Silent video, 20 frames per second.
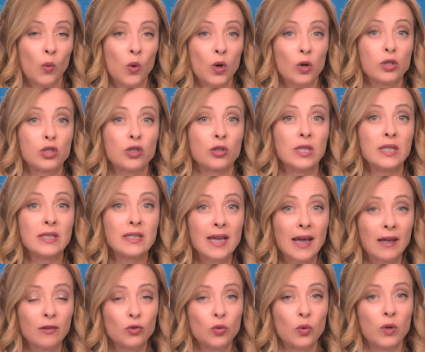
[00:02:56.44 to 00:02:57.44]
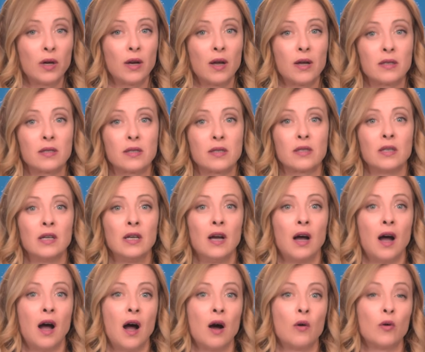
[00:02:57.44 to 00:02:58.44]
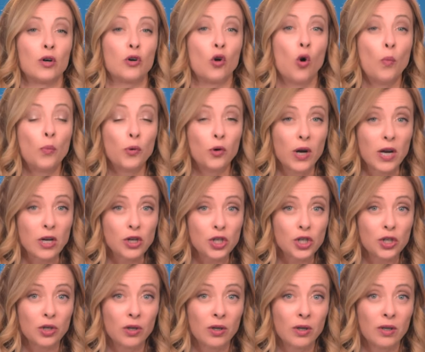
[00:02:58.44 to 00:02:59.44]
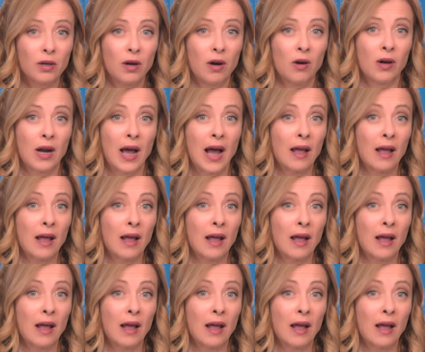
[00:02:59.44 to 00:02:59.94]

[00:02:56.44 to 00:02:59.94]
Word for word: We also intend to enhance our cooperation on